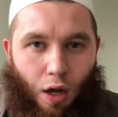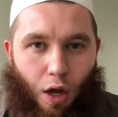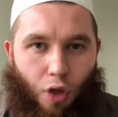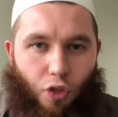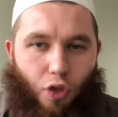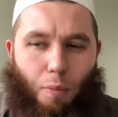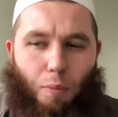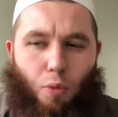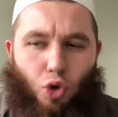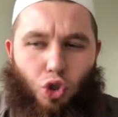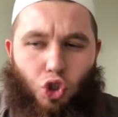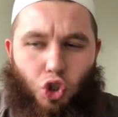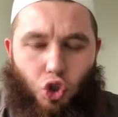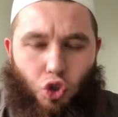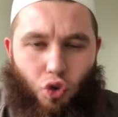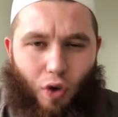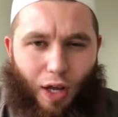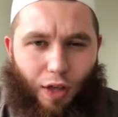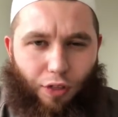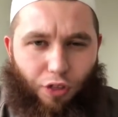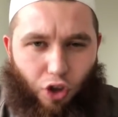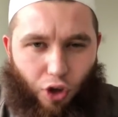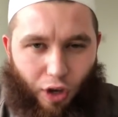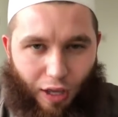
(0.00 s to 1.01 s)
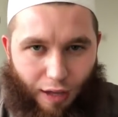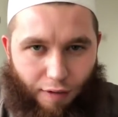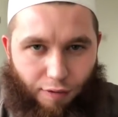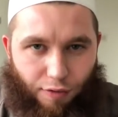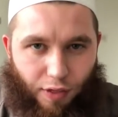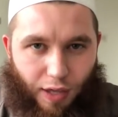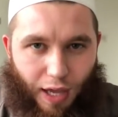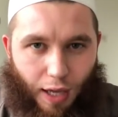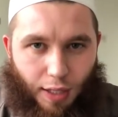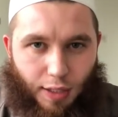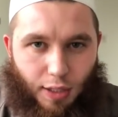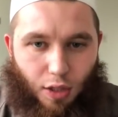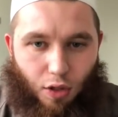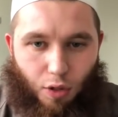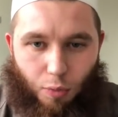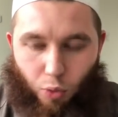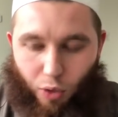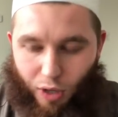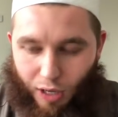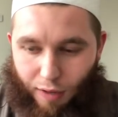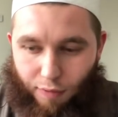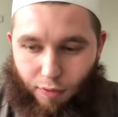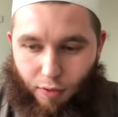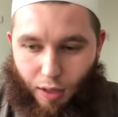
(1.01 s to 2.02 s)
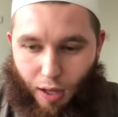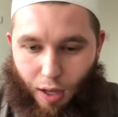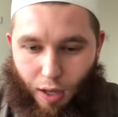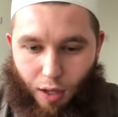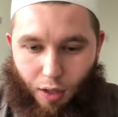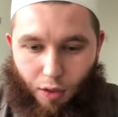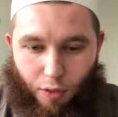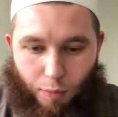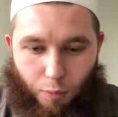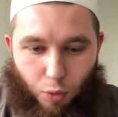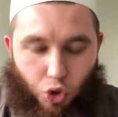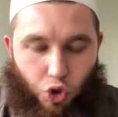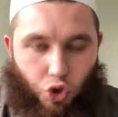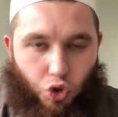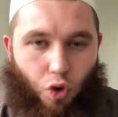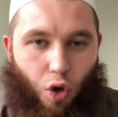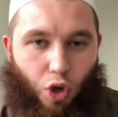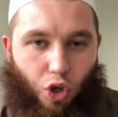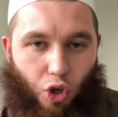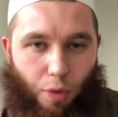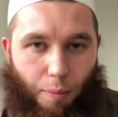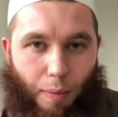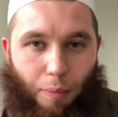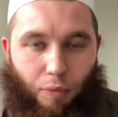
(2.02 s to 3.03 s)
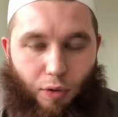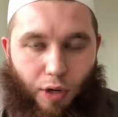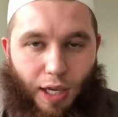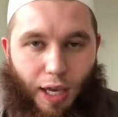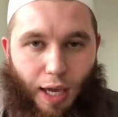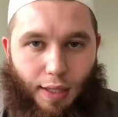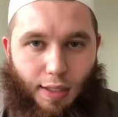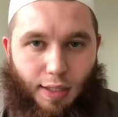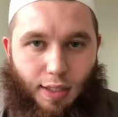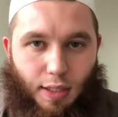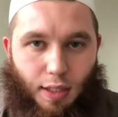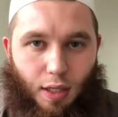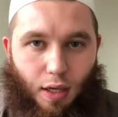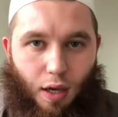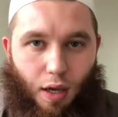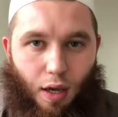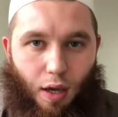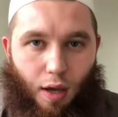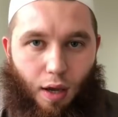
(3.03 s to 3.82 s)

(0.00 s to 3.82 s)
The more strength your hifz gets, the more strong your memory gets.